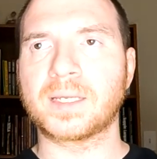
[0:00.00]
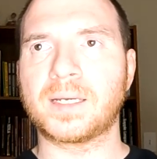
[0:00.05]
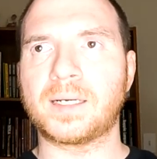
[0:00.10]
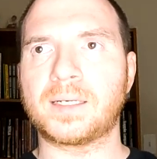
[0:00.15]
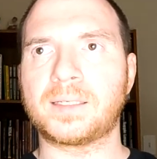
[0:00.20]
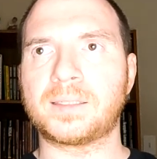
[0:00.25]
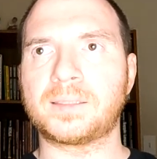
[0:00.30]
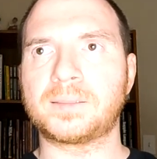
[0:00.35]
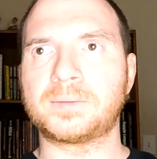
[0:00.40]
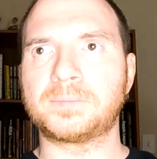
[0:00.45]

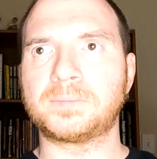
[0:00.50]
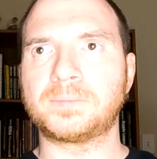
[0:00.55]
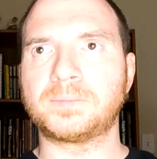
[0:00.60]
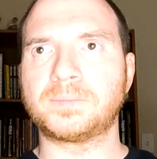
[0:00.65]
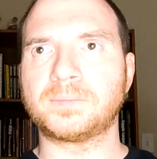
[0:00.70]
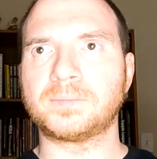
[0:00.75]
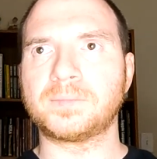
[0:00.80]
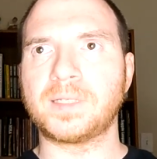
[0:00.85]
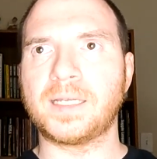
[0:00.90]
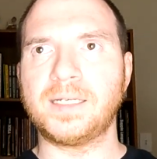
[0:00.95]

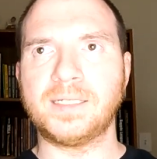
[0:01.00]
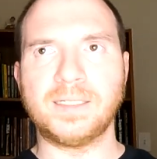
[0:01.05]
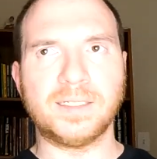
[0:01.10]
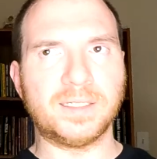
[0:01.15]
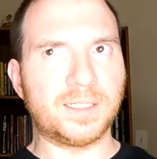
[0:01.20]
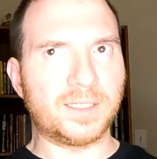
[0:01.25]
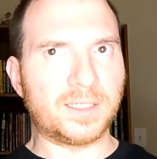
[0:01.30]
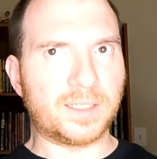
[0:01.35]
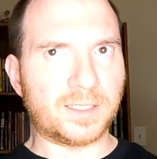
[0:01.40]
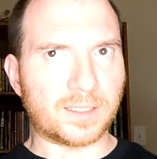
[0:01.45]
in
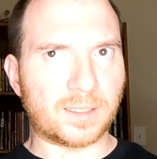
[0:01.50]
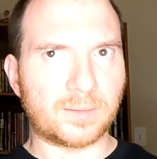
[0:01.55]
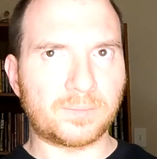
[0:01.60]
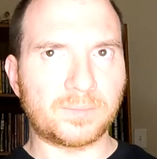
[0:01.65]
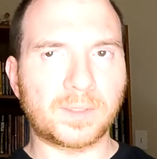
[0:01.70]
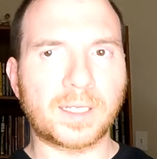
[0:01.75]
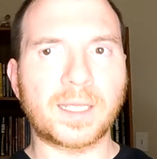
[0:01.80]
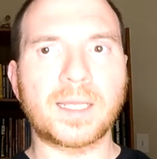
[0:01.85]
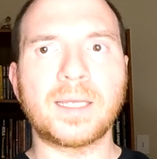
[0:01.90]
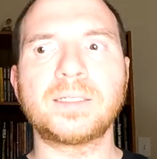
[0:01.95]

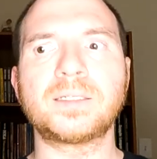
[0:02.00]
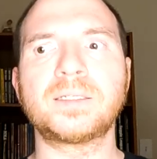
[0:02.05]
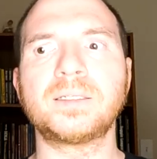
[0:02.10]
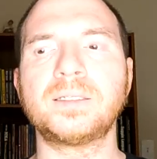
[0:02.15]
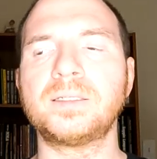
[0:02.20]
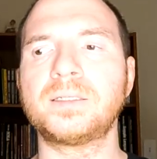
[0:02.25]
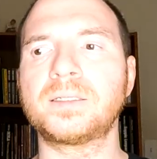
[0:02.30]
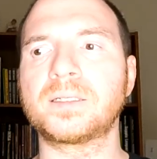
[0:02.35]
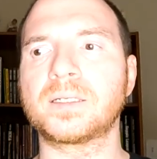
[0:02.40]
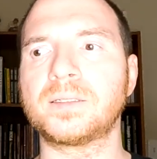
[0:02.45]
some
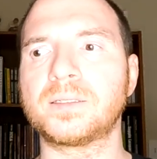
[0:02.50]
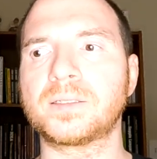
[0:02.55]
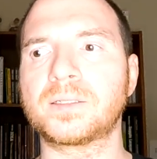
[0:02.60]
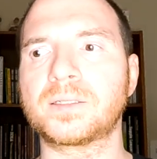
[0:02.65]
cases